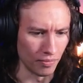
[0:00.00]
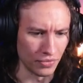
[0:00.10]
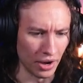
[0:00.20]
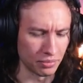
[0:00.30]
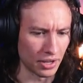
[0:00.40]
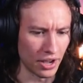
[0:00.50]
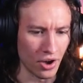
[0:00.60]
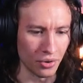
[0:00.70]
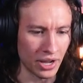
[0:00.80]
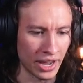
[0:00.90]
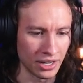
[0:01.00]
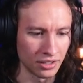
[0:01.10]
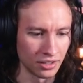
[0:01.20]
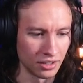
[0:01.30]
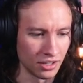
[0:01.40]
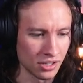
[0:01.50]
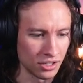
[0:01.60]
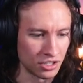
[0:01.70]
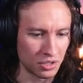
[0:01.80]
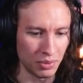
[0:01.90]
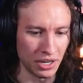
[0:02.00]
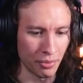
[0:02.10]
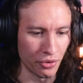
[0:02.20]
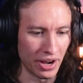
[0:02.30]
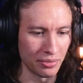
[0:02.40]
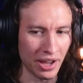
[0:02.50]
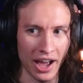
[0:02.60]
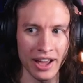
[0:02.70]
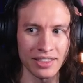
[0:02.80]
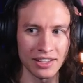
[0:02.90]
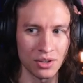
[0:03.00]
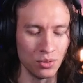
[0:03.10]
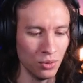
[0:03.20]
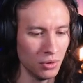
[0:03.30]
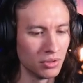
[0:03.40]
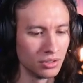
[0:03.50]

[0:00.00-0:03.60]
oh, uh, okay. Just beat up a random guy. That's cool.